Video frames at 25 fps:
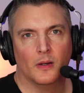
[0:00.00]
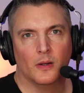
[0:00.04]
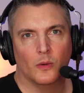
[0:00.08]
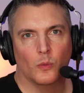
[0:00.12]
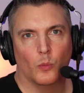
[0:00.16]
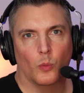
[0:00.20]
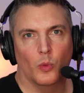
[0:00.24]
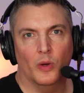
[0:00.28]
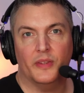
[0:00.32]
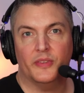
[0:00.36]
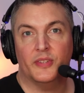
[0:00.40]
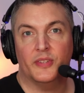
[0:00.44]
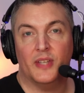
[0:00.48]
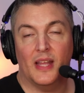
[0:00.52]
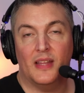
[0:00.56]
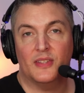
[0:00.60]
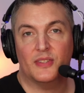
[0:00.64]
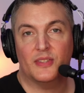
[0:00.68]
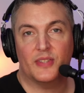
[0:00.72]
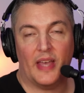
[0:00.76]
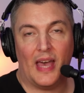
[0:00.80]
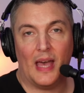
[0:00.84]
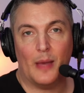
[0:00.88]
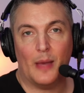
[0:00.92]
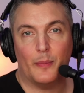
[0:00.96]
What tends
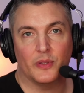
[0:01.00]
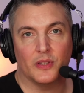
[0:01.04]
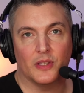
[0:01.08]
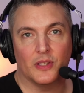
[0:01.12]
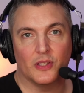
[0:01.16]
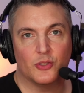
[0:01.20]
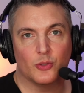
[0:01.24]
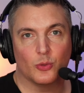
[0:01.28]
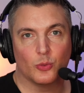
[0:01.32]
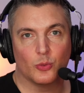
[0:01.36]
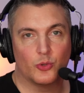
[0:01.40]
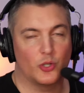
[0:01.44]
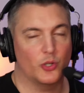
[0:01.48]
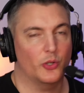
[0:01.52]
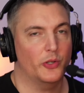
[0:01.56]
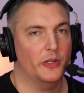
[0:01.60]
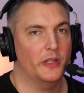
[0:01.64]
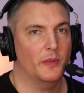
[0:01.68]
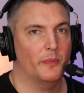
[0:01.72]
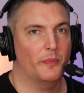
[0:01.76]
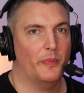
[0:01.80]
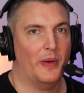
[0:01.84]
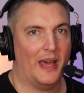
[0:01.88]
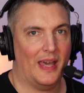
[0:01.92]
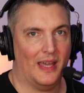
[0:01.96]
to happen is you'll join
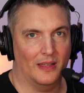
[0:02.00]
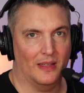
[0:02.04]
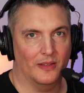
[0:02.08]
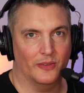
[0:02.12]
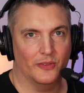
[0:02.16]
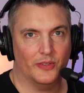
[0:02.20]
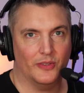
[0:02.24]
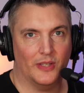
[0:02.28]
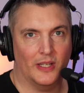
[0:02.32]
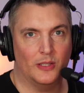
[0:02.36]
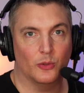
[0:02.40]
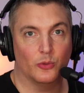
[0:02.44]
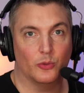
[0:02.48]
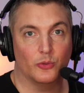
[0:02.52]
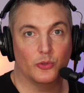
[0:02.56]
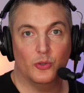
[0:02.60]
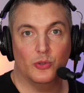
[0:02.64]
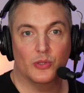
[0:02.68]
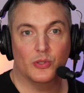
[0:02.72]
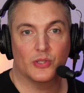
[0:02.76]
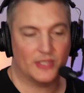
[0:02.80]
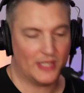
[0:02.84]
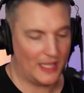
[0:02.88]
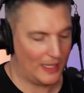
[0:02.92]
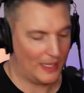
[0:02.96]
a band and you'll do
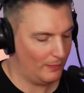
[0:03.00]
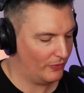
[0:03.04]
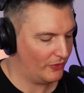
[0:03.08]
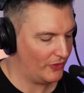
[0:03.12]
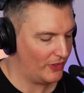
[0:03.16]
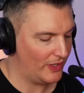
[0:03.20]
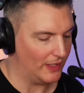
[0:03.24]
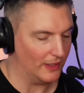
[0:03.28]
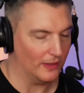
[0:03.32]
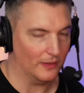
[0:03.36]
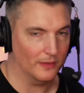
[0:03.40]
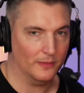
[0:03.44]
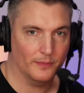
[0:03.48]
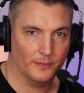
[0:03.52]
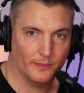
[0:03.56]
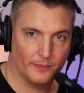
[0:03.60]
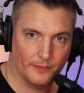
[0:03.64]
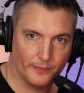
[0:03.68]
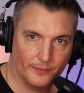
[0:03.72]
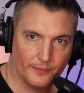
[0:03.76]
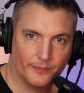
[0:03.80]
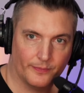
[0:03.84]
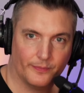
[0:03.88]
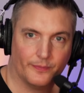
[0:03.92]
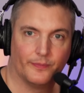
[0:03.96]
the same thing.
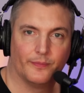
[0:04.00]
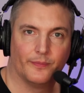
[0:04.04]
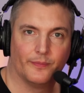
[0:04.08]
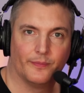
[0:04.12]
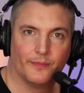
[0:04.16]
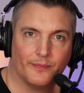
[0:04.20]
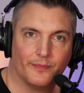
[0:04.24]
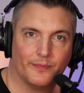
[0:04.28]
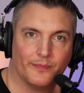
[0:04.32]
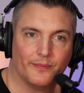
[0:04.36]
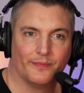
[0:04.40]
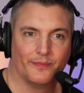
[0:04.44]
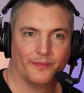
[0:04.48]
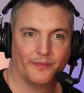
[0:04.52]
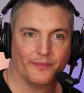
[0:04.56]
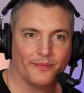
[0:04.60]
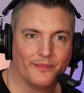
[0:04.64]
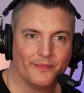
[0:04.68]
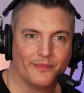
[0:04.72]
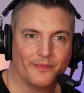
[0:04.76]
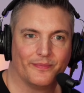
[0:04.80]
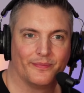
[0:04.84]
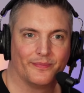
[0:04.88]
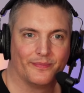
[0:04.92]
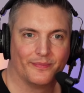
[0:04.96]

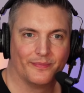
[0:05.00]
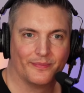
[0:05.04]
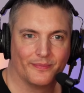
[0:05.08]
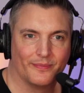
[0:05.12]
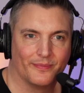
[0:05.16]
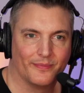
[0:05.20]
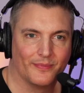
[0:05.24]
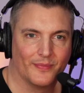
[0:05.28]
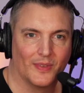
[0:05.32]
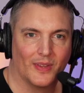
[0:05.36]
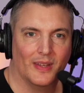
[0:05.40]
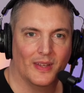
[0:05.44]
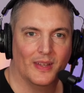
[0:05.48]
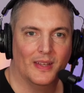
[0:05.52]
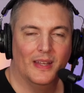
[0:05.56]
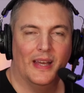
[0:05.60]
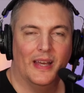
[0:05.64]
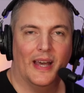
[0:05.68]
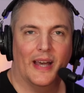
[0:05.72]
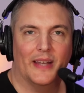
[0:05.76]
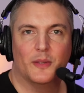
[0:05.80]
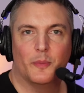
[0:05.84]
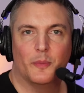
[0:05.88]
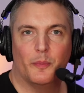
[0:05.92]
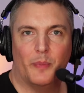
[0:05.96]

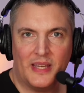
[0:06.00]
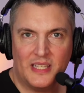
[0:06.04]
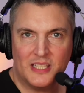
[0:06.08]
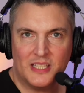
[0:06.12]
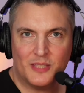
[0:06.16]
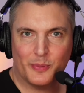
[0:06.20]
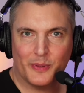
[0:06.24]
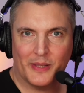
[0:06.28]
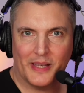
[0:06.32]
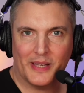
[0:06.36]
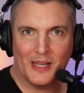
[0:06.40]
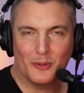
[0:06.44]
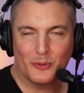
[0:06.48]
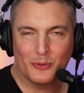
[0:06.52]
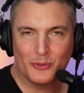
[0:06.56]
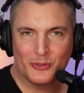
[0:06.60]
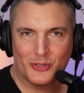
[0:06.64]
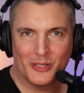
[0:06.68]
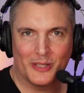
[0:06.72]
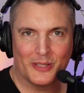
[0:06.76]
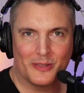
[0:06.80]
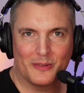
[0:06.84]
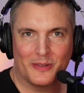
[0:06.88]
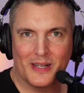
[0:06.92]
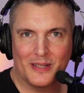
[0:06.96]
And the bass player will
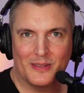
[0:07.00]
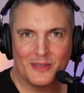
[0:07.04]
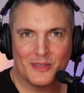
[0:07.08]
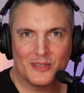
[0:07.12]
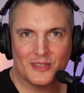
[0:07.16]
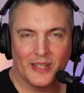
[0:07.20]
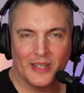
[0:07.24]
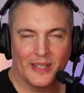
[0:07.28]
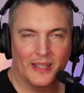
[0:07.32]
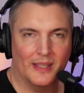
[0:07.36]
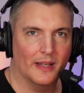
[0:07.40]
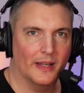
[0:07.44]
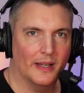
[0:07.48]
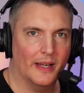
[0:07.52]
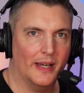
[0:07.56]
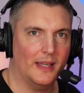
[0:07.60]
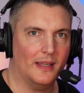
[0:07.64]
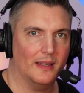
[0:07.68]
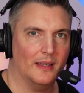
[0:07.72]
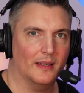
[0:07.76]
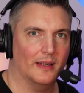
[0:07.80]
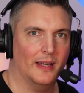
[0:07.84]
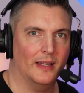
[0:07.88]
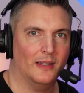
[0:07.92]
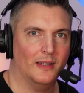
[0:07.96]
turn around and say,
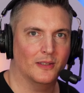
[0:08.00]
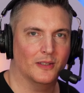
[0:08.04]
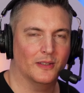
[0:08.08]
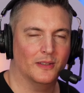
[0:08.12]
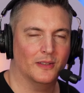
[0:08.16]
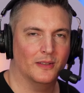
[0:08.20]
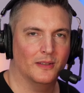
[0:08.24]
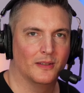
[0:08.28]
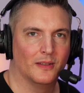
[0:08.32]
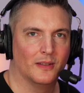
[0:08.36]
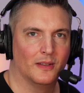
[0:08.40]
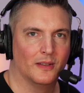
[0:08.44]
hey, hang on,